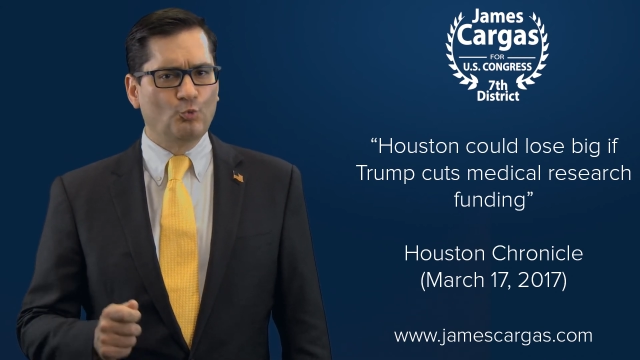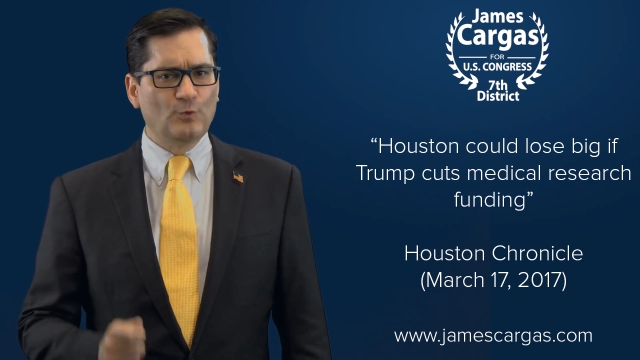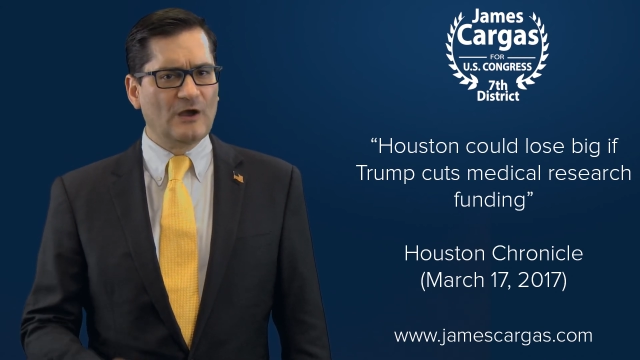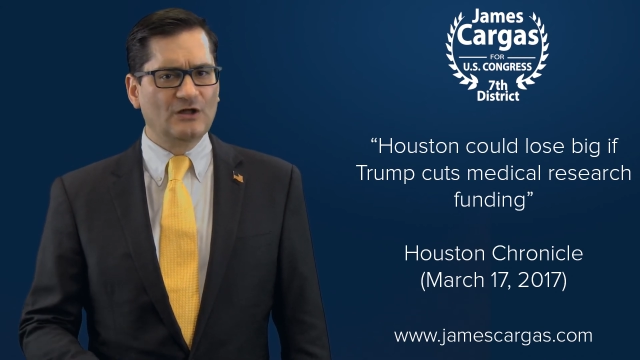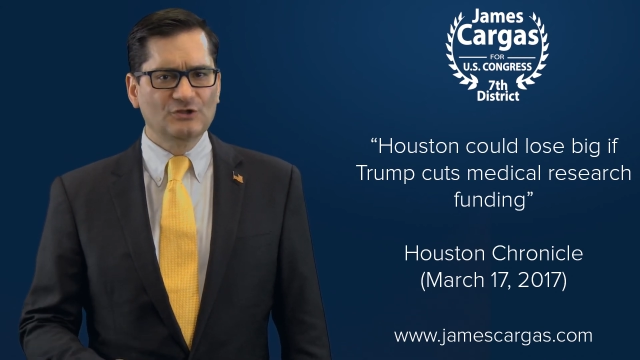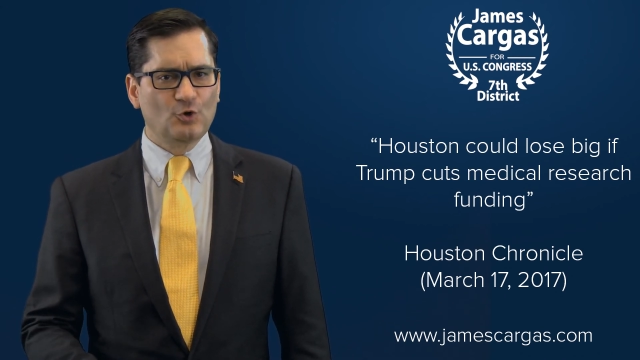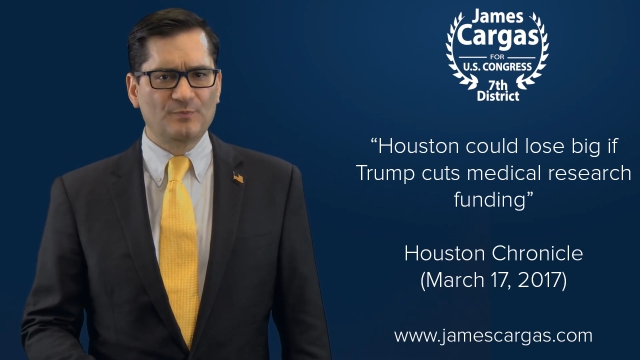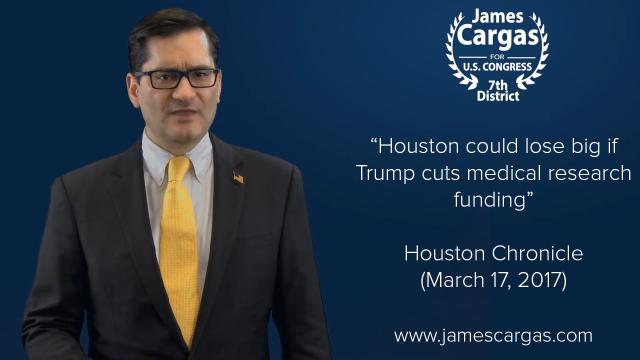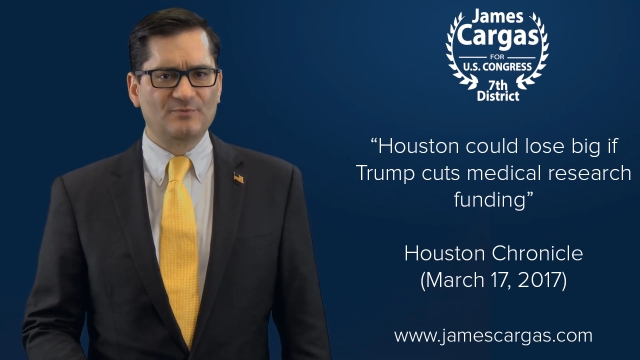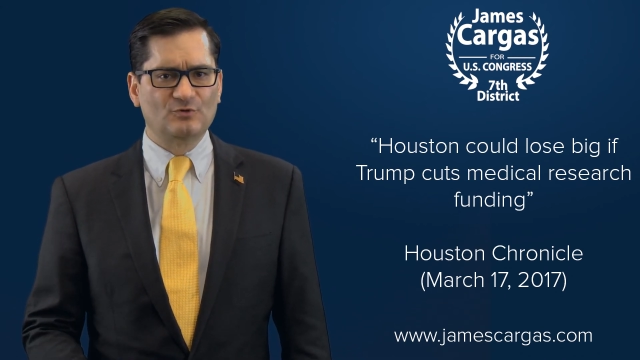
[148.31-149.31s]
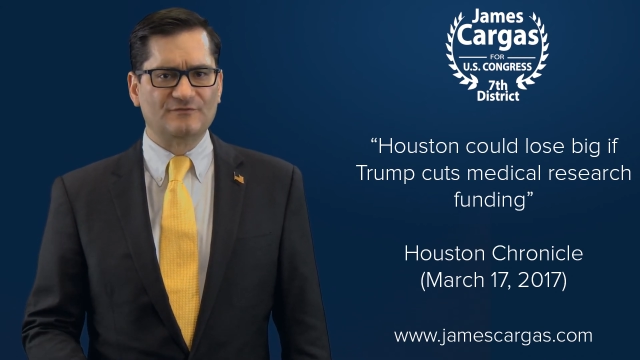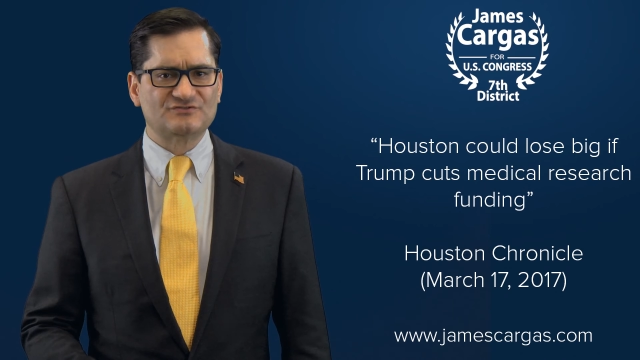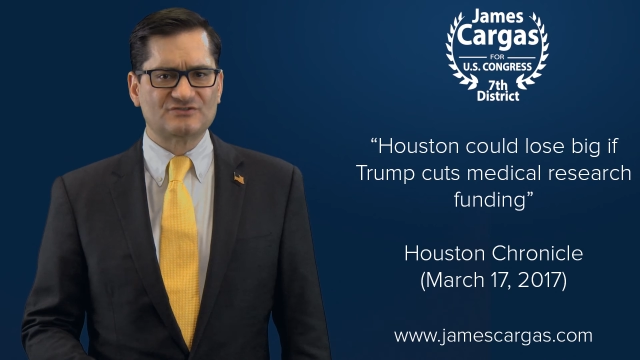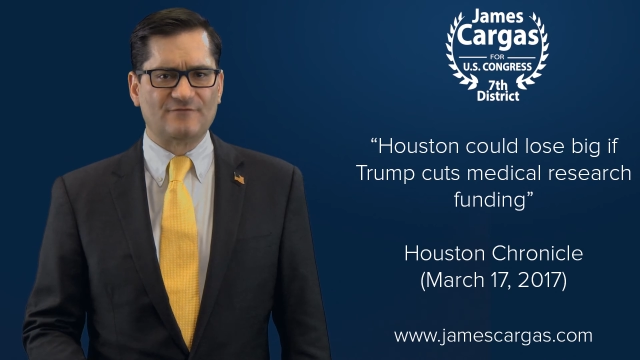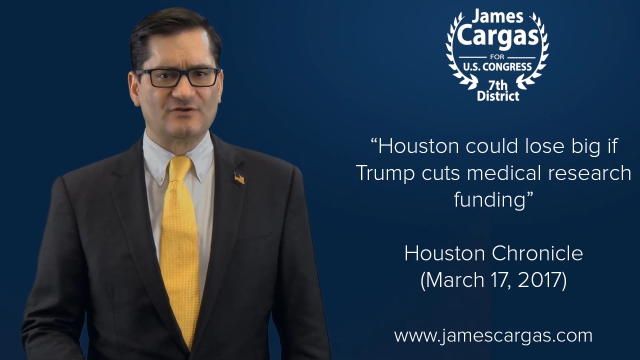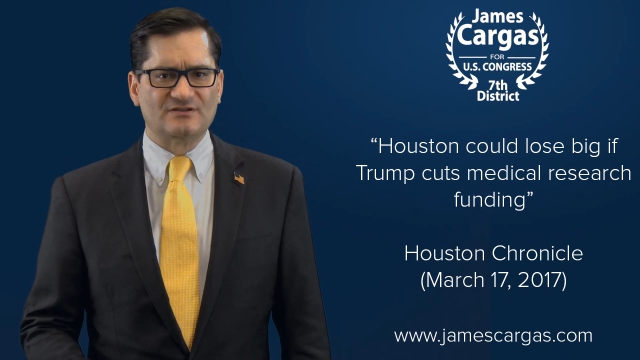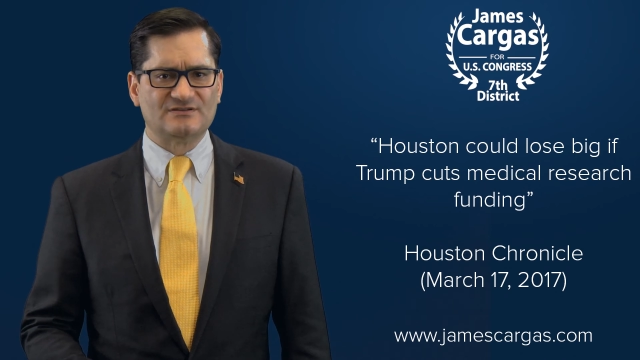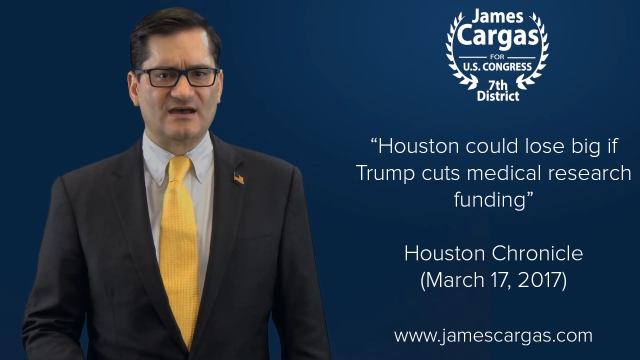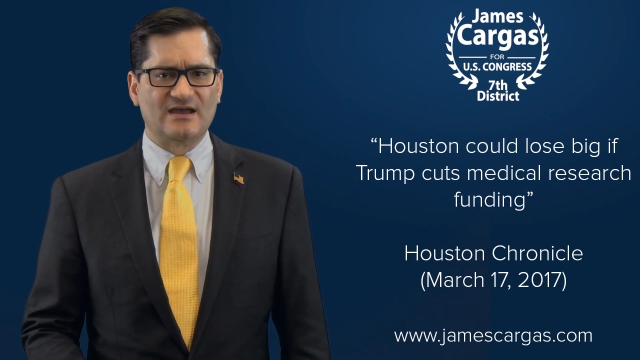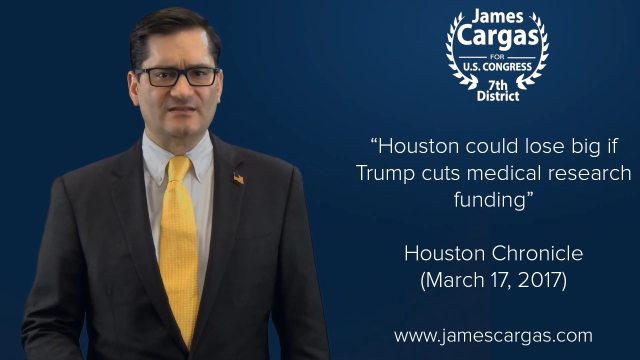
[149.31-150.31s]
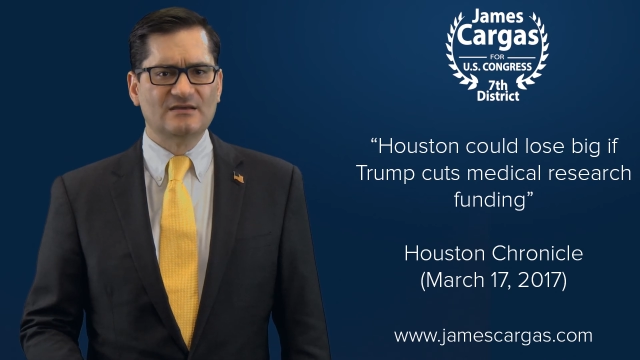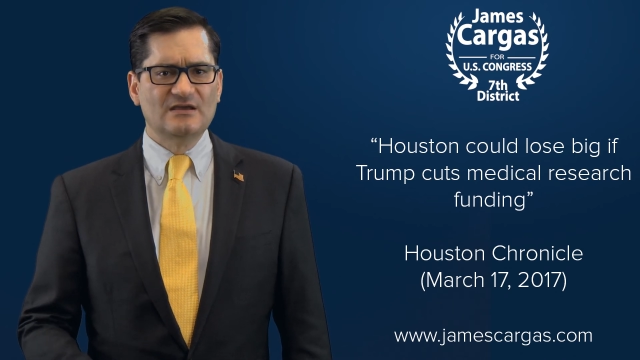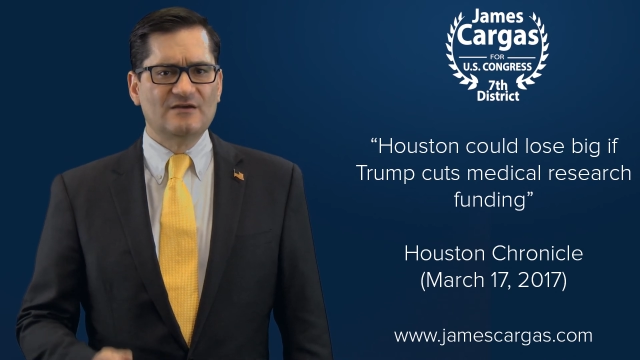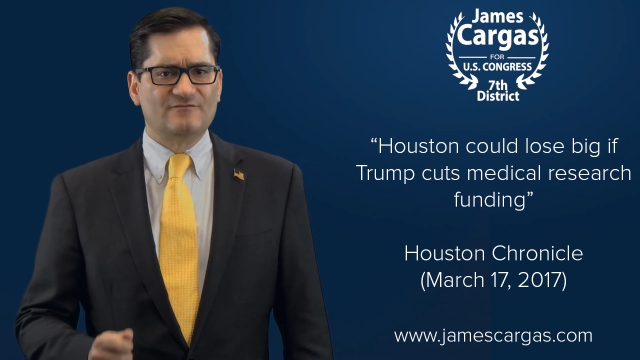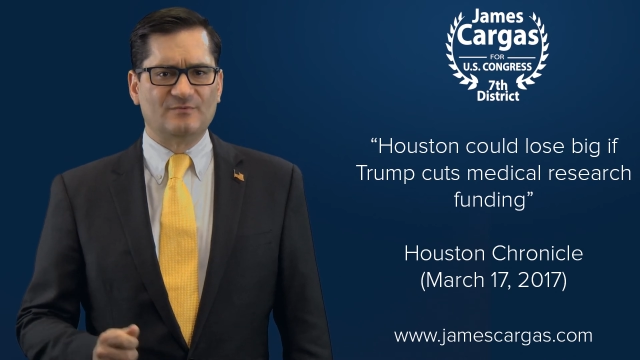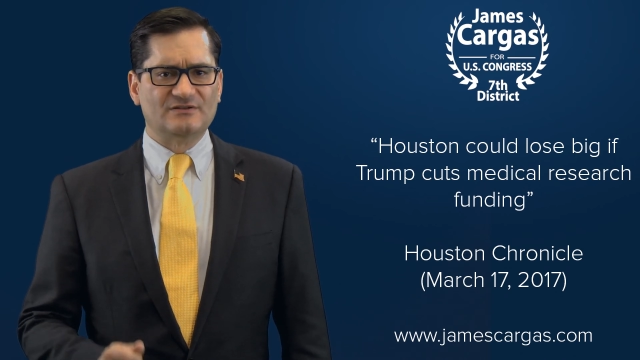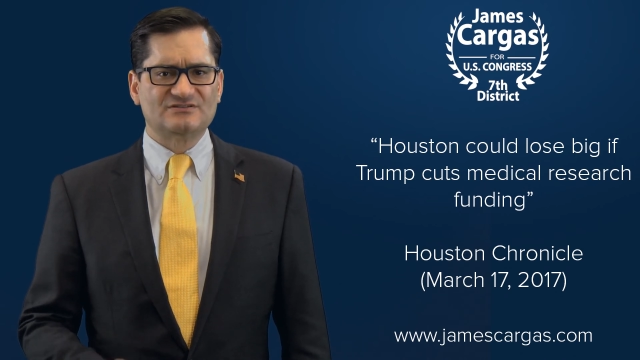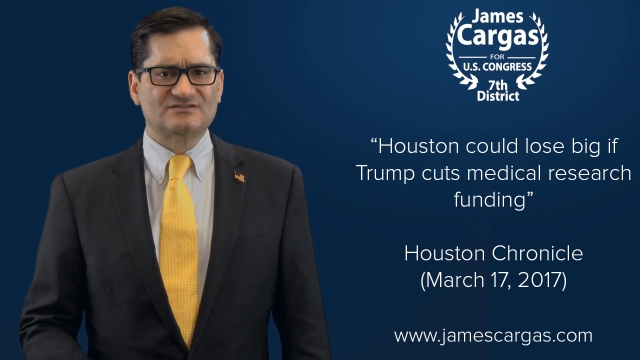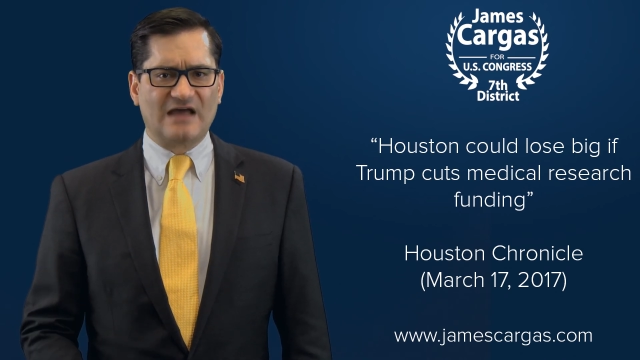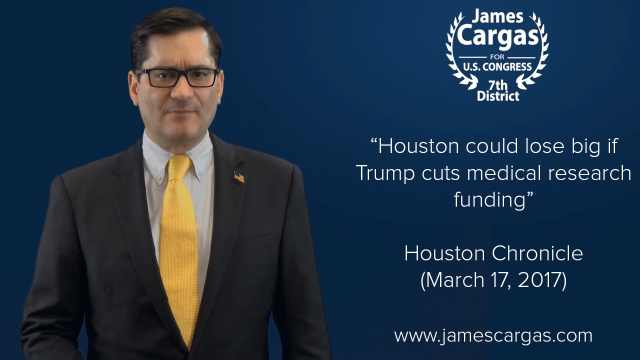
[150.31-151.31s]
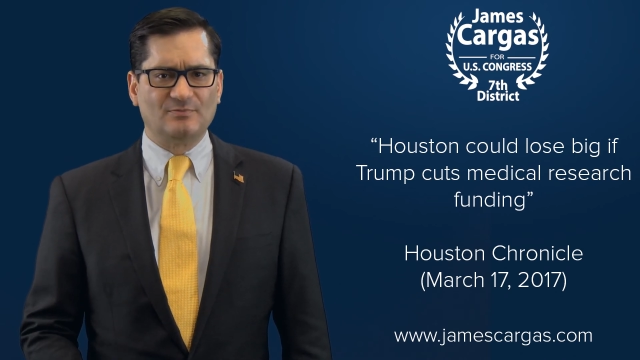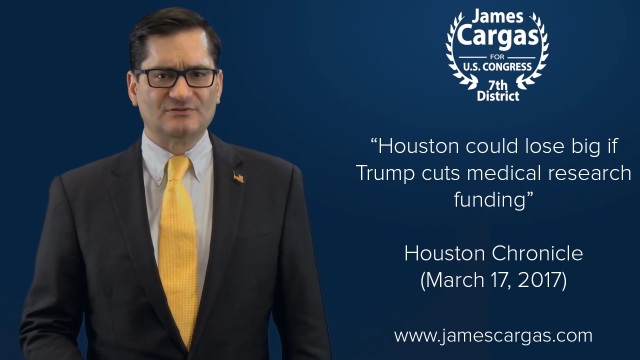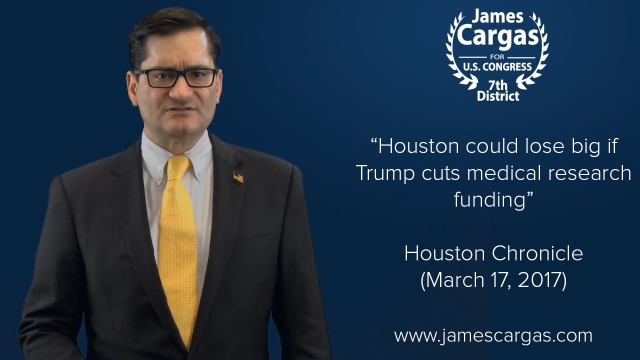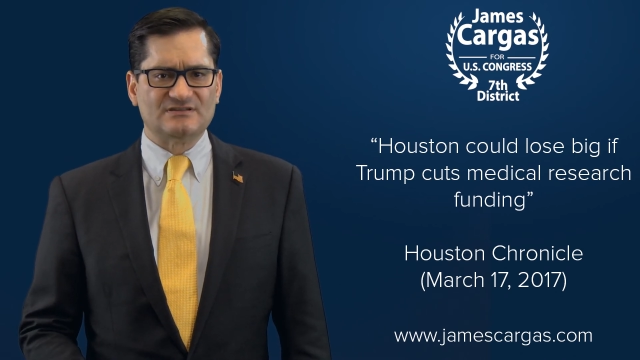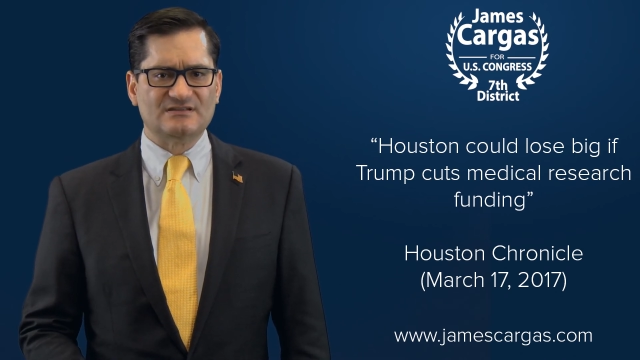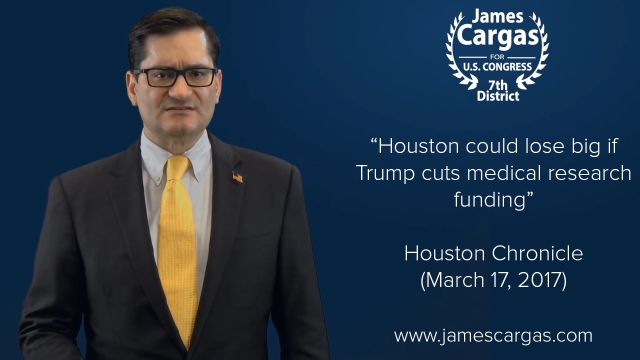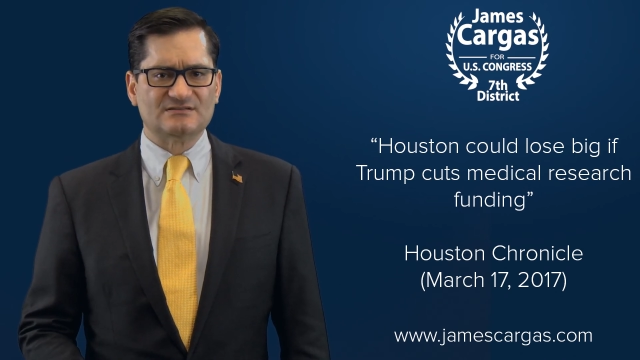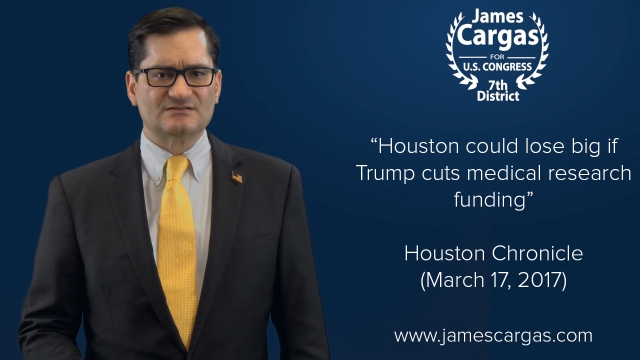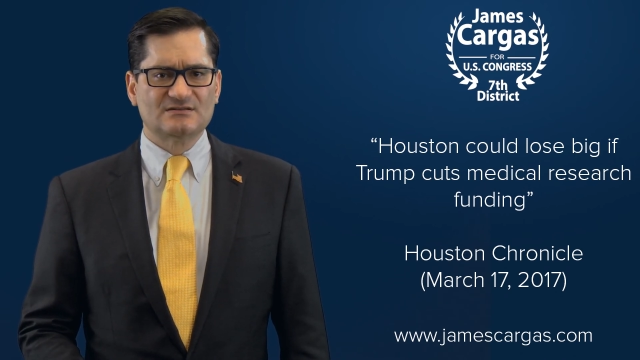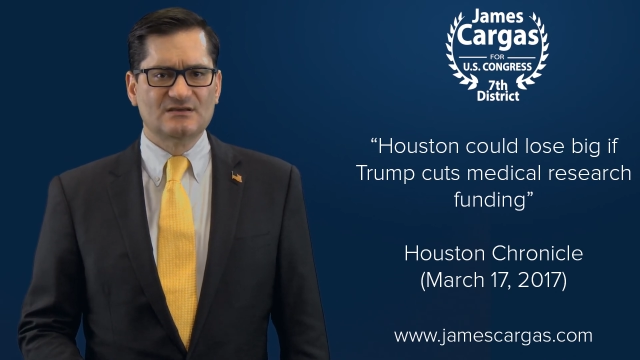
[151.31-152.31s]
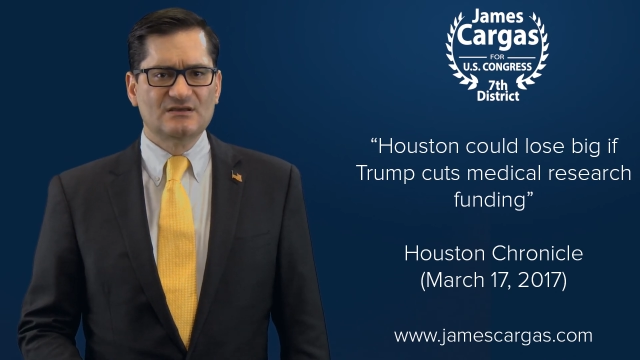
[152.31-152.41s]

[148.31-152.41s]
We all know people who have suffered and died from unstoppable diseases.